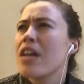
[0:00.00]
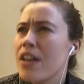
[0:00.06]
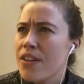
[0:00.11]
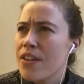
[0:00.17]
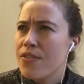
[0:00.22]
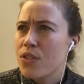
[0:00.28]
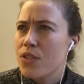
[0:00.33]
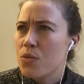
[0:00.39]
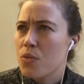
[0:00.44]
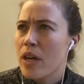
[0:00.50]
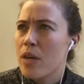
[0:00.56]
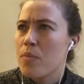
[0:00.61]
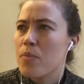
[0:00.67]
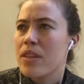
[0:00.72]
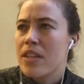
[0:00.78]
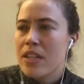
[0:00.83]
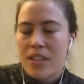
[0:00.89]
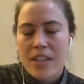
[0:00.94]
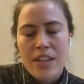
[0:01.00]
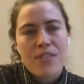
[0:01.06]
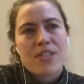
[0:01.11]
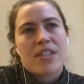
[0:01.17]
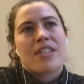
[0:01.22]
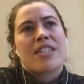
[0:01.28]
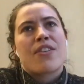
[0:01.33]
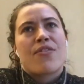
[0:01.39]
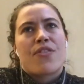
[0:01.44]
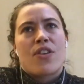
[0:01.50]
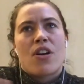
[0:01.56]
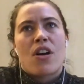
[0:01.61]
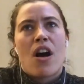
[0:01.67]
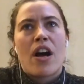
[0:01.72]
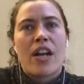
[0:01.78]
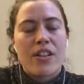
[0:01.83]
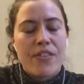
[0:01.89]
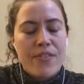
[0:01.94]
if it's right, but there's a different
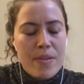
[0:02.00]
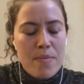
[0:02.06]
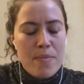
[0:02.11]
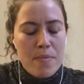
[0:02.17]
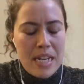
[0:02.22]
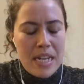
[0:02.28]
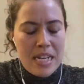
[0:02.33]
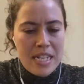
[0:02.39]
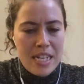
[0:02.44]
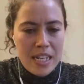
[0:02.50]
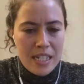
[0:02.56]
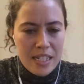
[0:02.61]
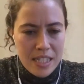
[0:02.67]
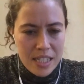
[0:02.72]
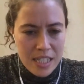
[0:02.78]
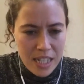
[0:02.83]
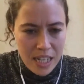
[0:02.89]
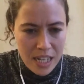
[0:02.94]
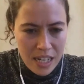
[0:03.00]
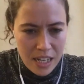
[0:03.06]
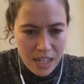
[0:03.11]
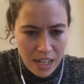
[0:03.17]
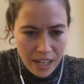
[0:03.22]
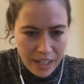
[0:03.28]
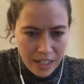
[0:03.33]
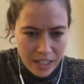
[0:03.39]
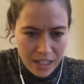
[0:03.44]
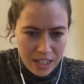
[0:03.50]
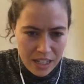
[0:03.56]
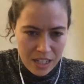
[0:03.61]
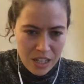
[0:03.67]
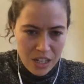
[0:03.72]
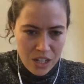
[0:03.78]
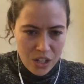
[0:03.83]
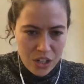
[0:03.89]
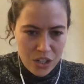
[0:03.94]
kind of intensity,
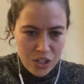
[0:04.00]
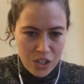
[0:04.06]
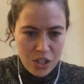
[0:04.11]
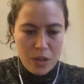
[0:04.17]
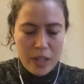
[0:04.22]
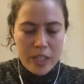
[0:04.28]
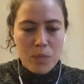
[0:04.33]
because in